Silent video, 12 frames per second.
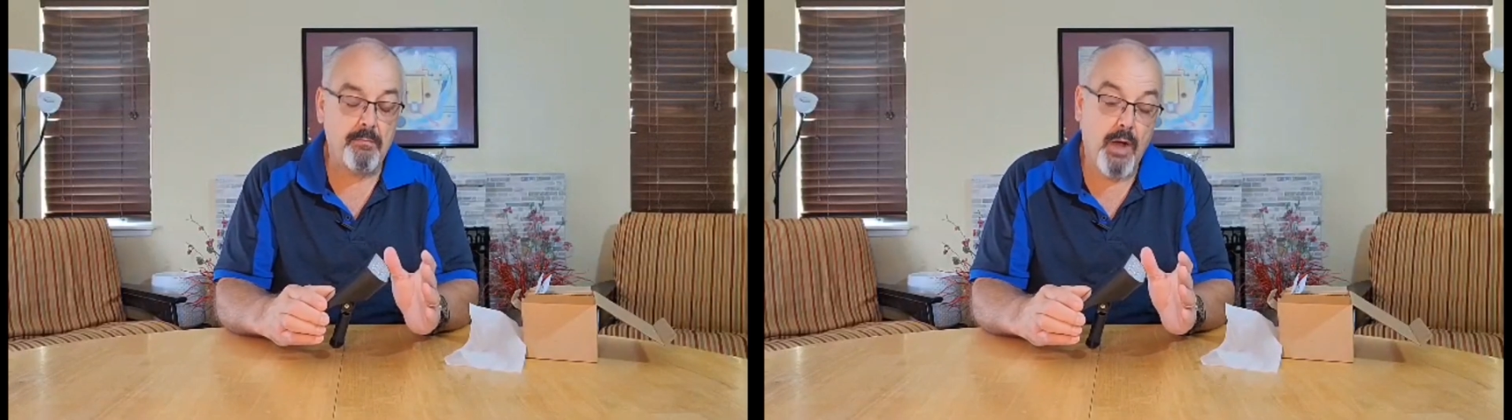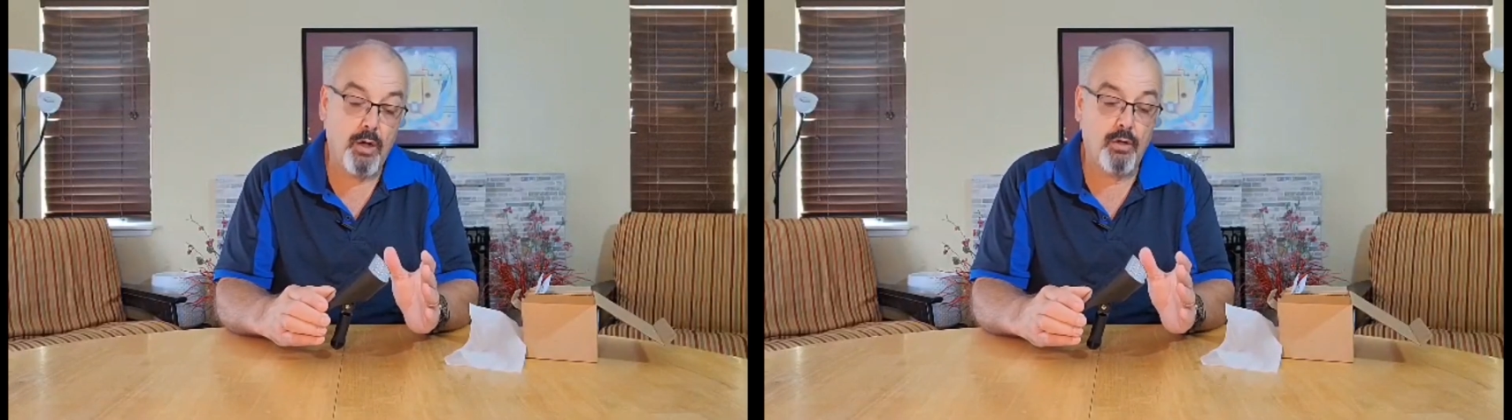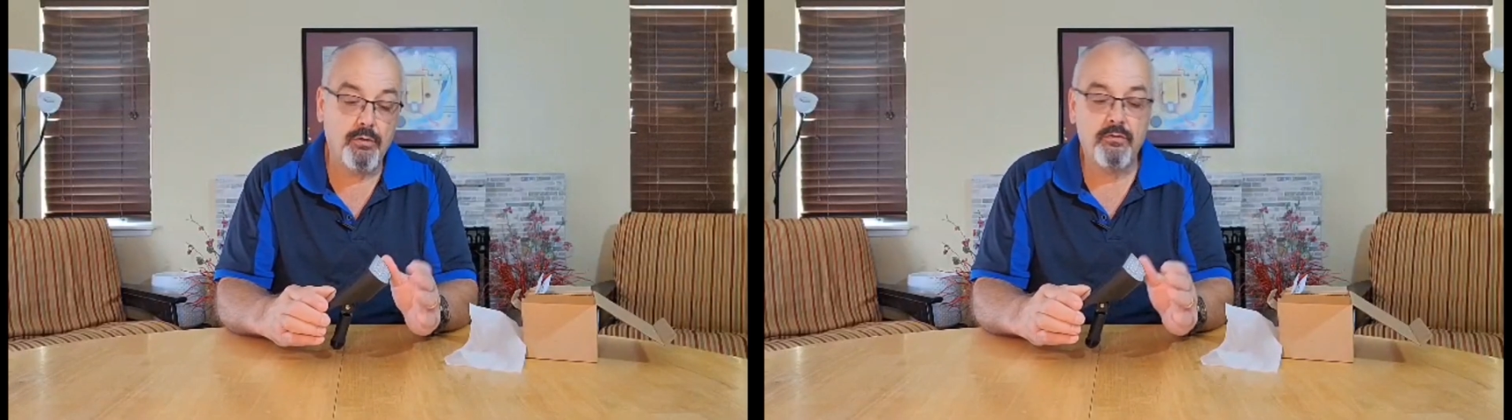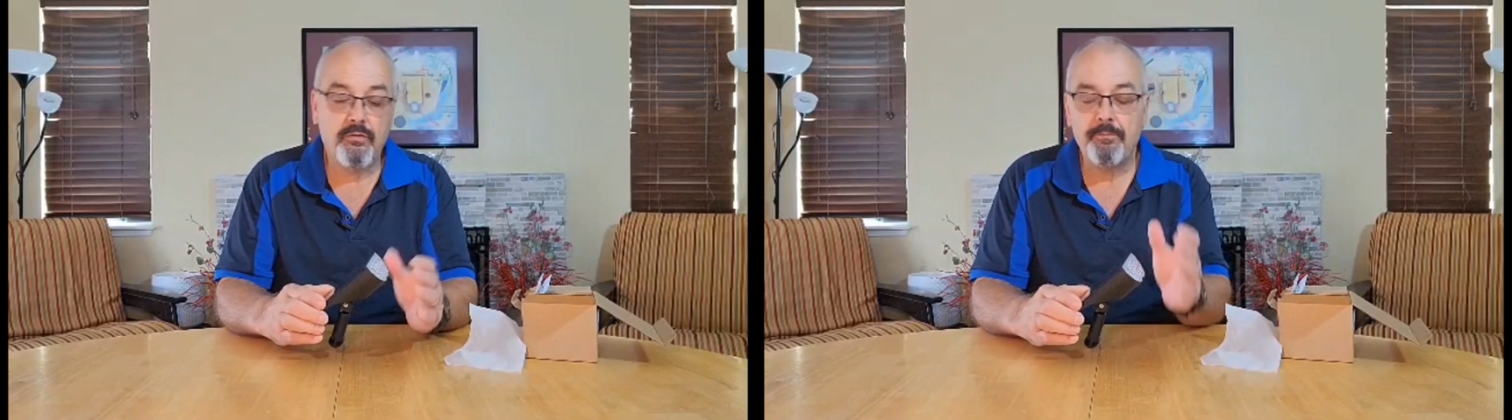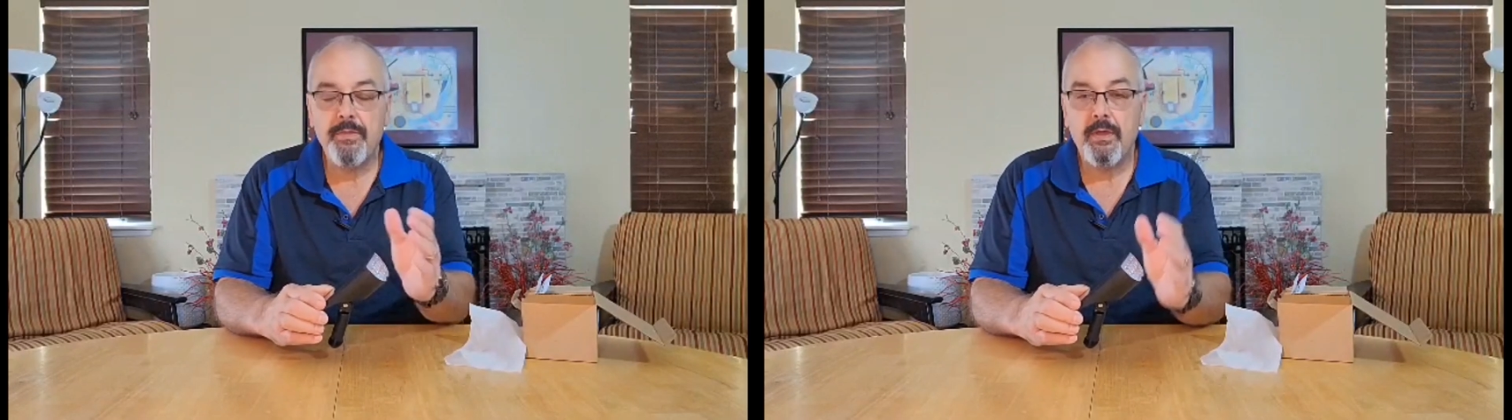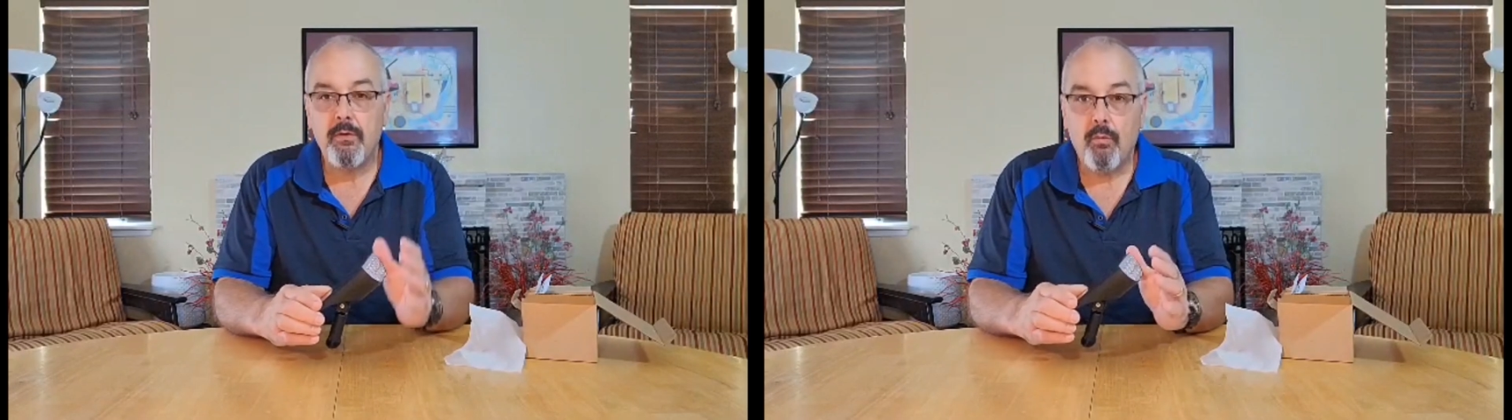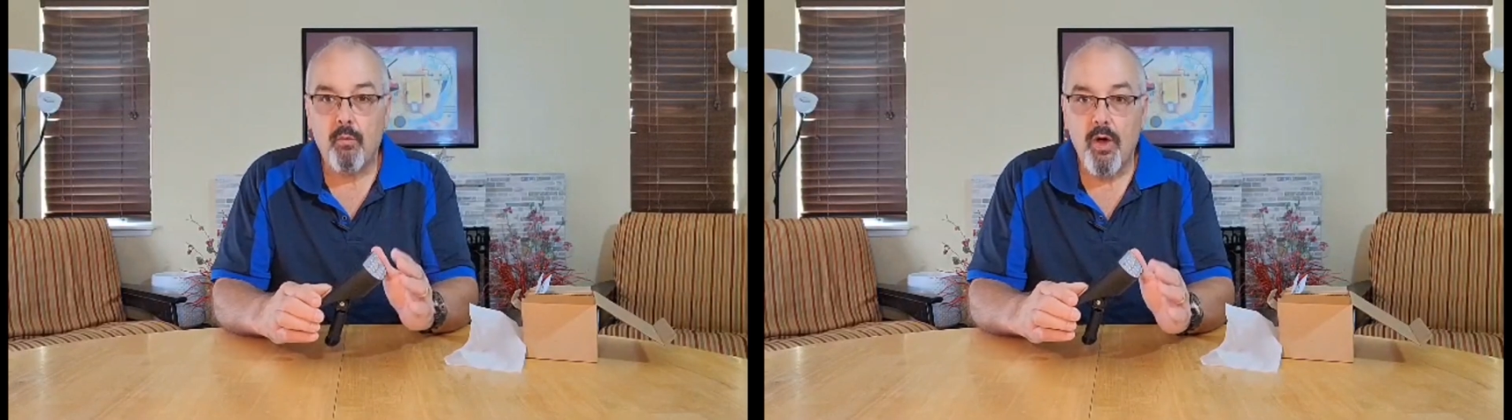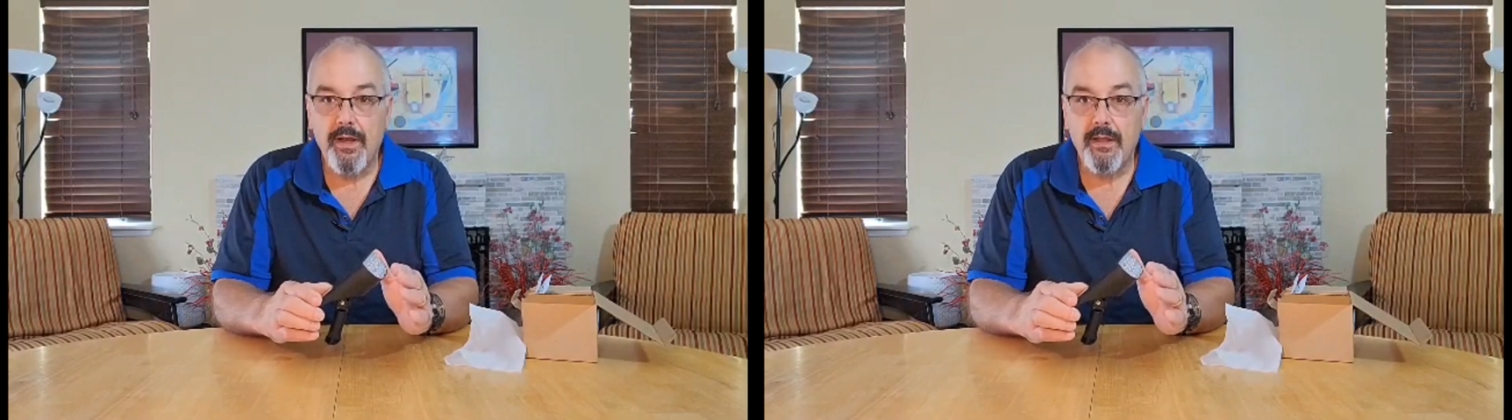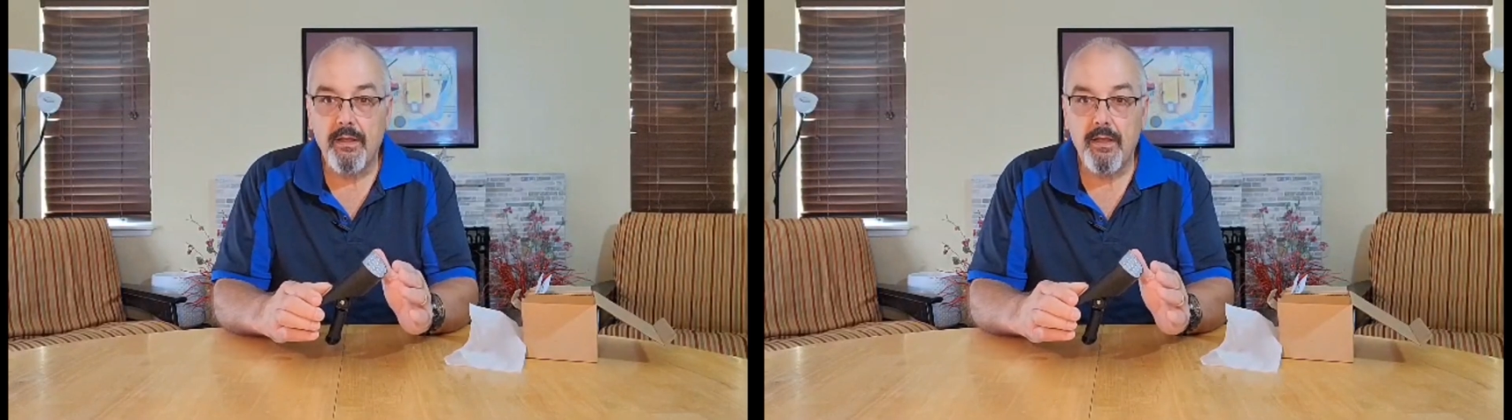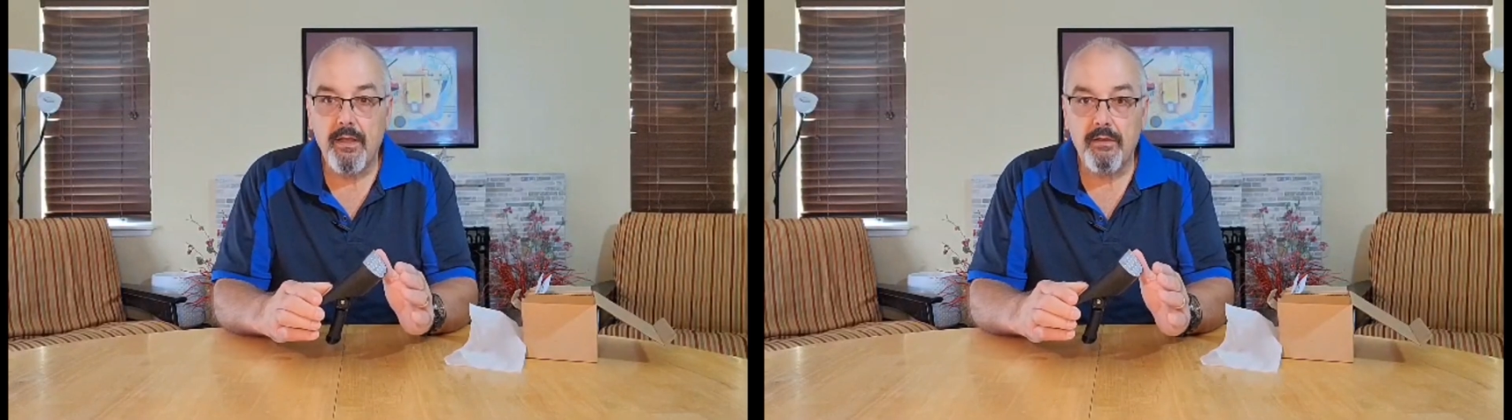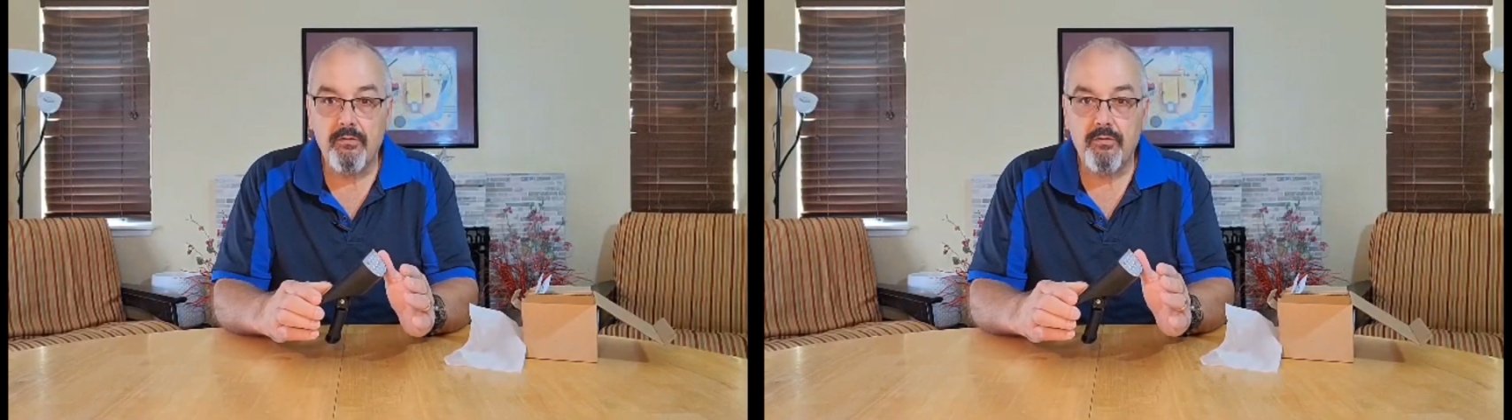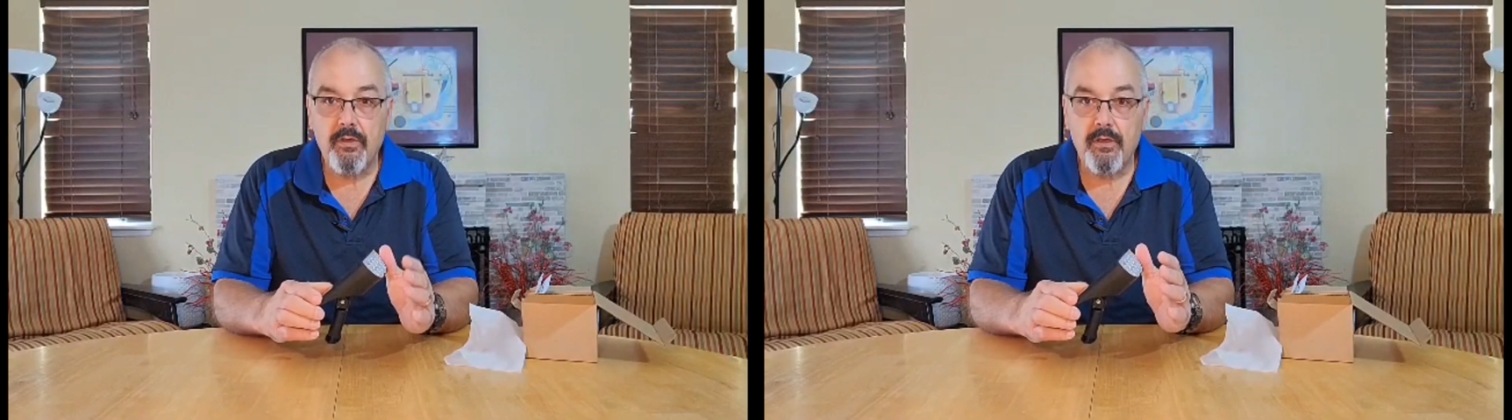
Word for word: modes. One is